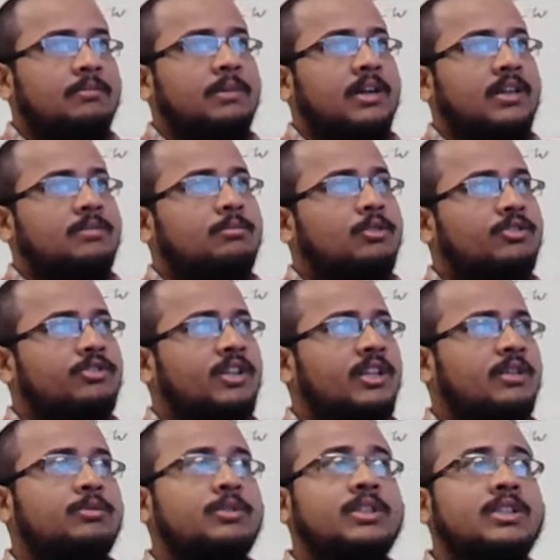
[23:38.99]
but
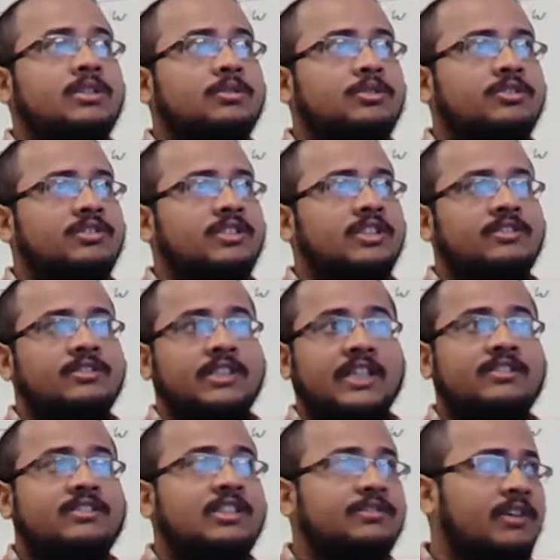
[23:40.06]
mostly we use these
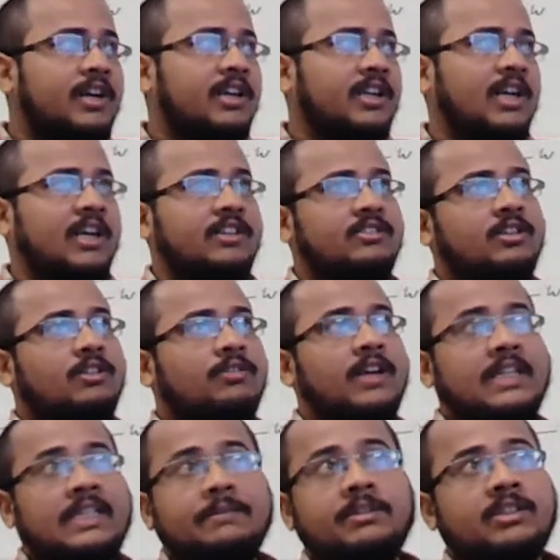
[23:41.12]
six different kinds of
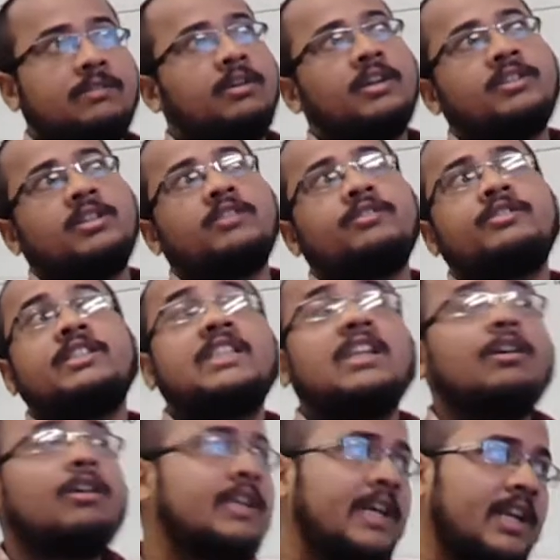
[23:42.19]
activation functions in
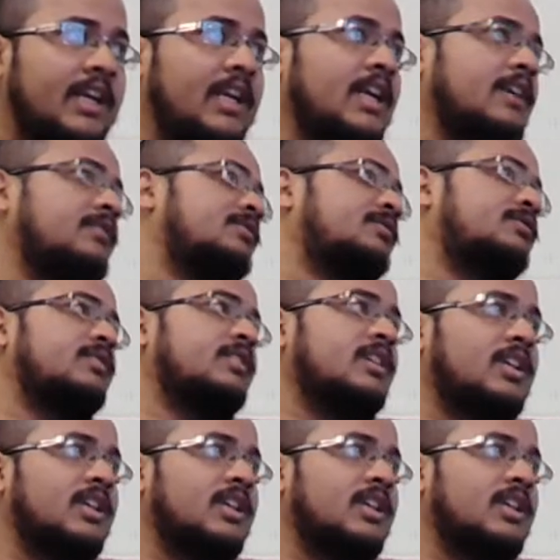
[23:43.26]
our daily life